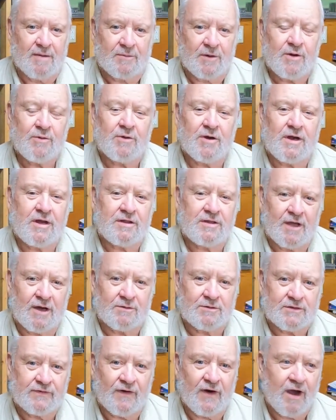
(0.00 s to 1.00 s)
But anyway,
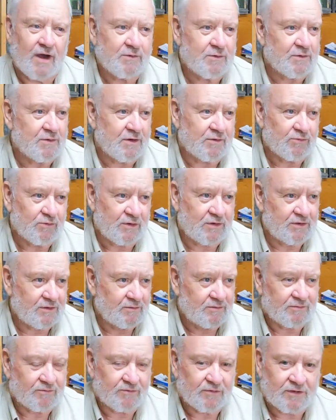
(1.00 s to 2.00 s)
that was fine.
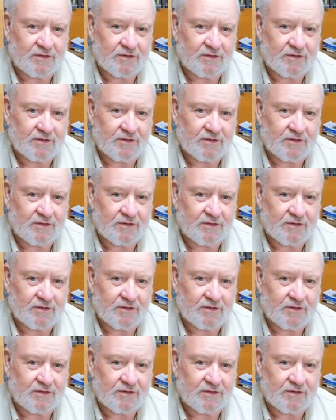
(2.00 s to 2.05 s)
We